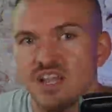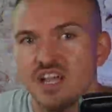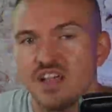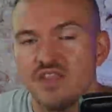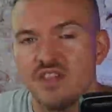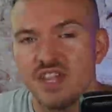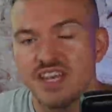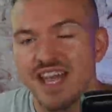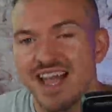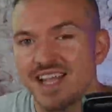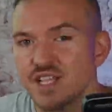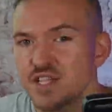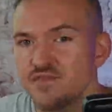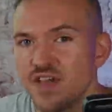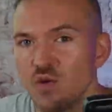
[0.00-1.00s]
The
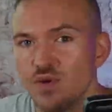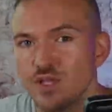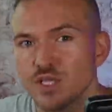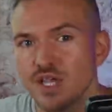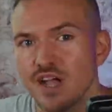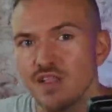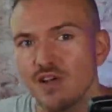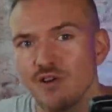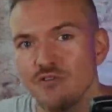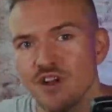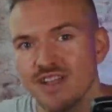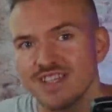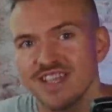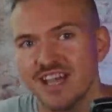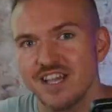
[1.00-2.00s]
enhanced effect with Psylocke
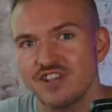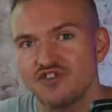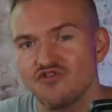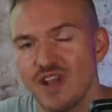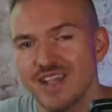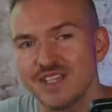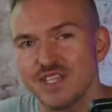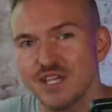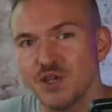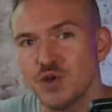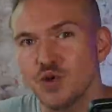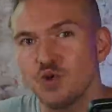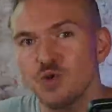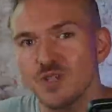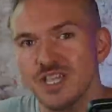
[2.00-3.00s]
grants a drastic
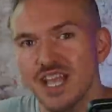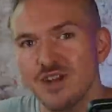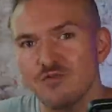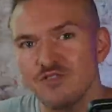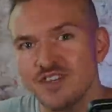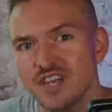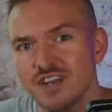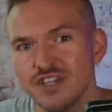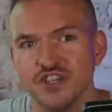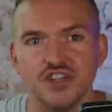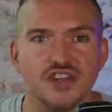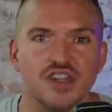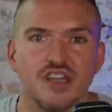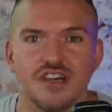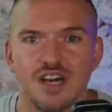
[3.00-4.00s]
cooldown
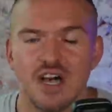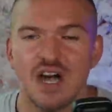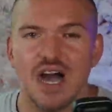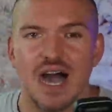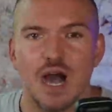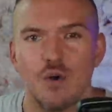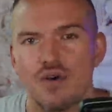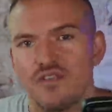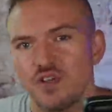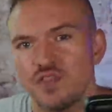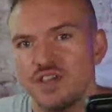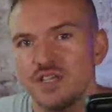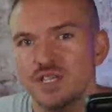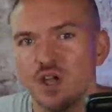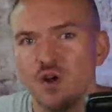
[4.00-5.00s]
reduction. However,
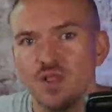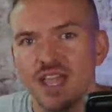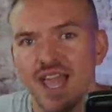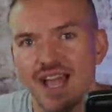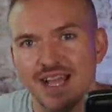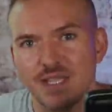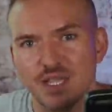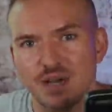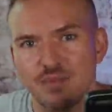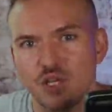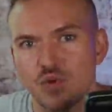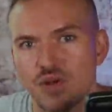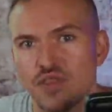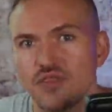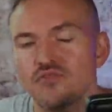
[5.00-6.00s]
this only adds up
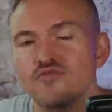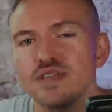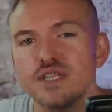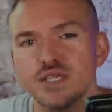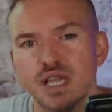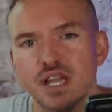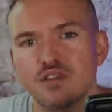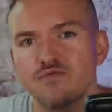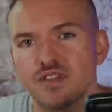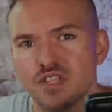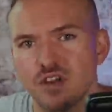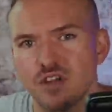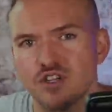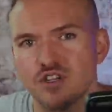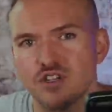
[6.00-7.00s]
to a 3-second
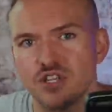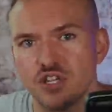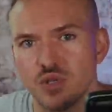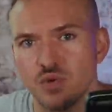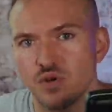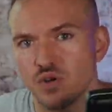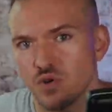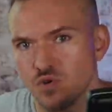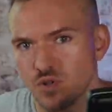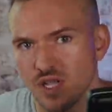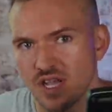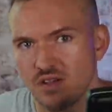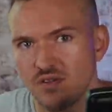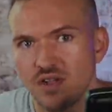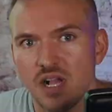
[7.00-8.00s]
reduction to her
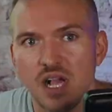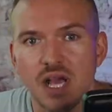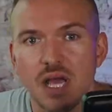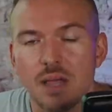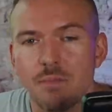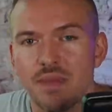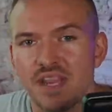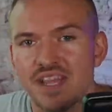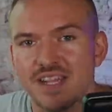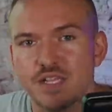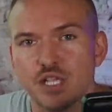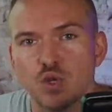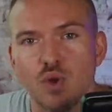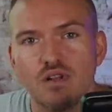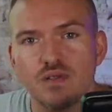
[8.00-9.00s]
cooldown, meaning it's
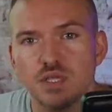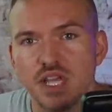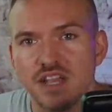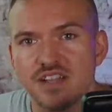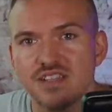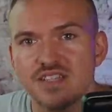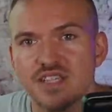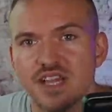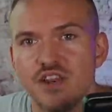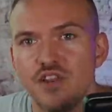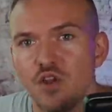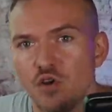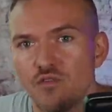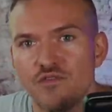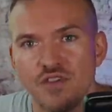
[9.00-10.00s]
12 seconds
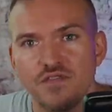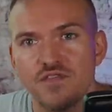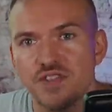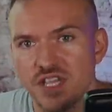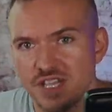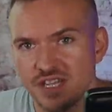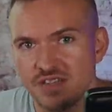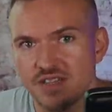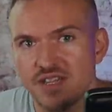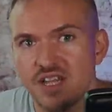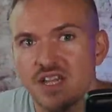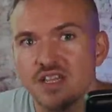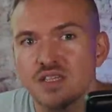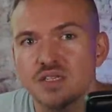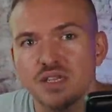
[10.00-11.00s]
and not 15.
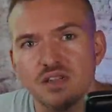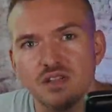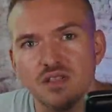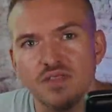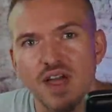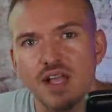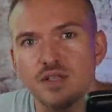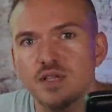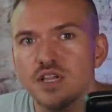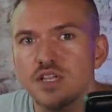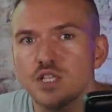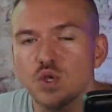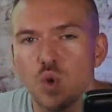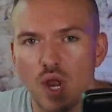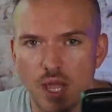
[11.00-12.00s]
Still, that's a
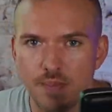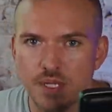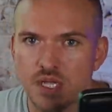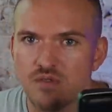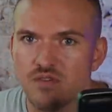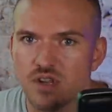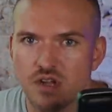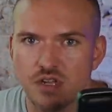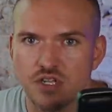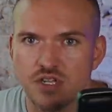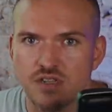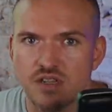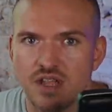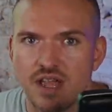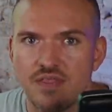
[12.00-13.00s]
20%
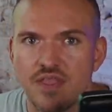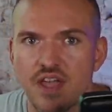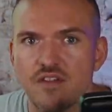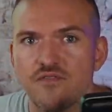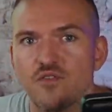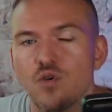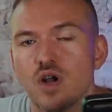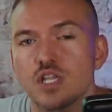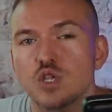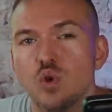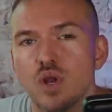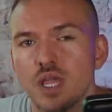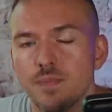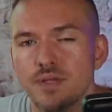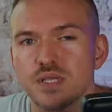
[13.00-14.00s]
reduction and therefore a
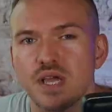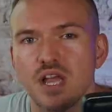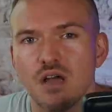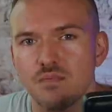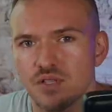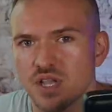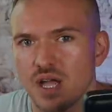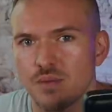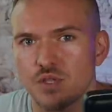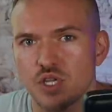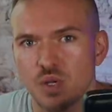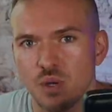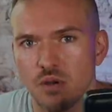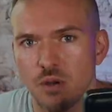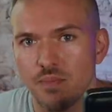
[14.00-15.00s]
20% uptime
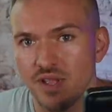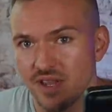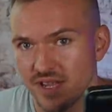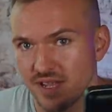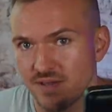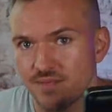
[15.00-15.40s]
to her ability,